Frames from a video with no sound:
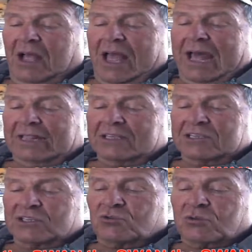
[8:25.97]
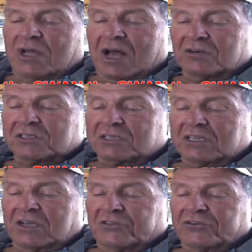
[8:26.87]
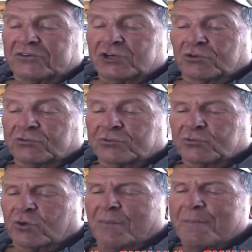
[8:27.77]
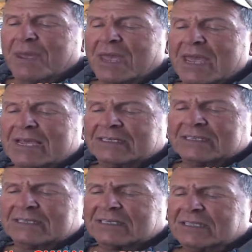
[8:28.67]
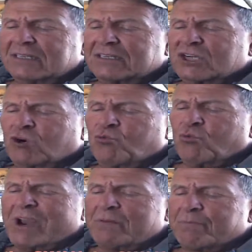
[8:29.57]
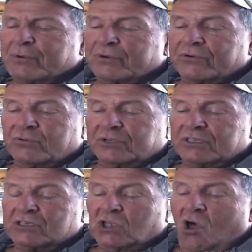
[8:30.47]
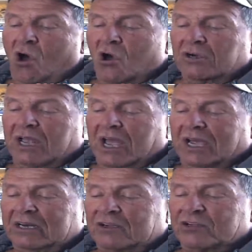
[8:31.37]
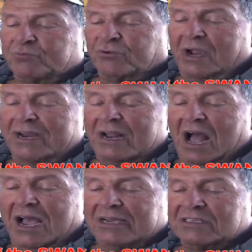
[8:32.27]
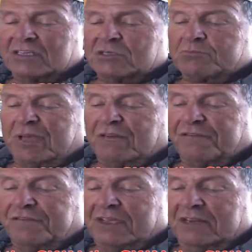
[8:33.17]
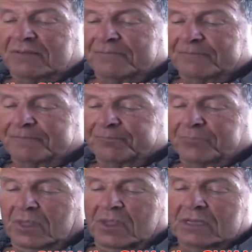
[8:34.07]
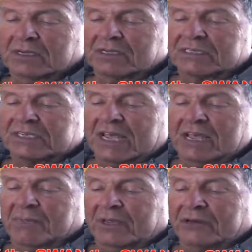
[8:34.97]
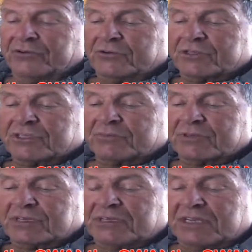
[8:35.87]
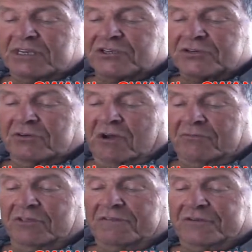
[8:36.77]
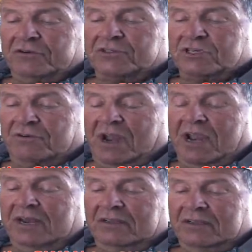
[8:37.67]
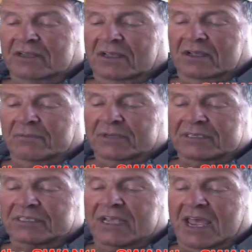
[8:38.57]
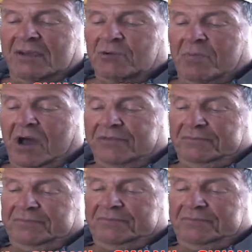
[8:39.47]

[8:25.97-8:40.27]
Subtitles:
At the schoolhouse, the other children were amazed to see this great bird with his long neck and his bright eyes and his big feet. Sam introduced them to the teacher of the first grade, Mrs. Hammerbotham.